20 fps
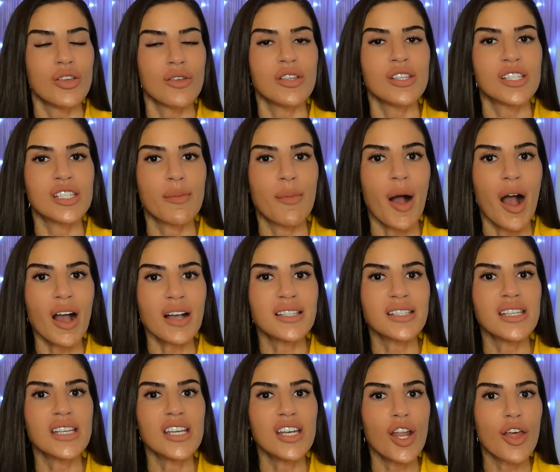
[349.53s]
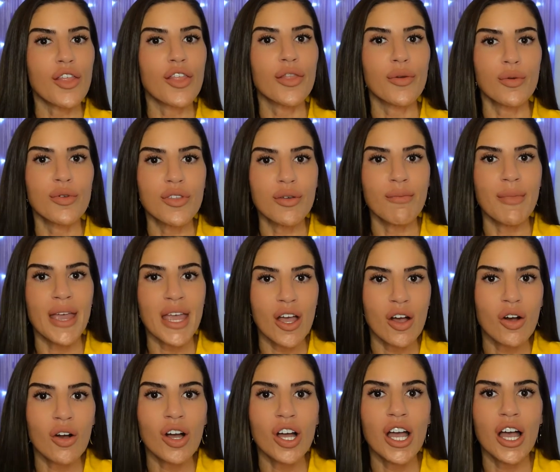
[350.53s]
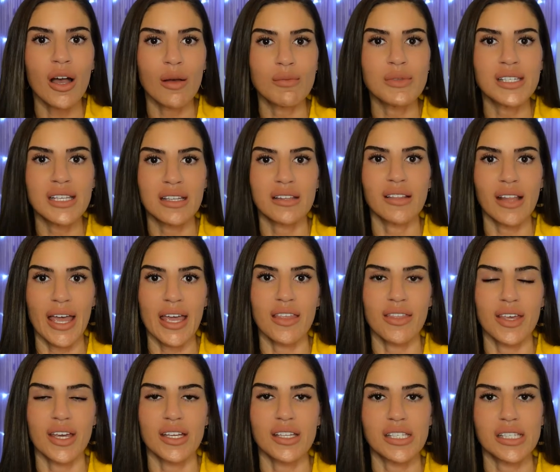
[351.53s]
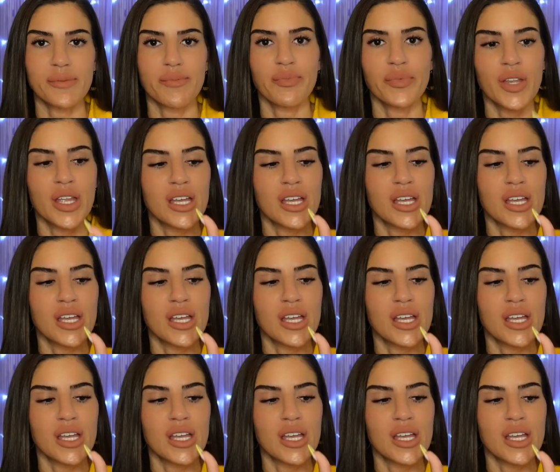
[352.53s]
Suboxone through the mail comes in like this.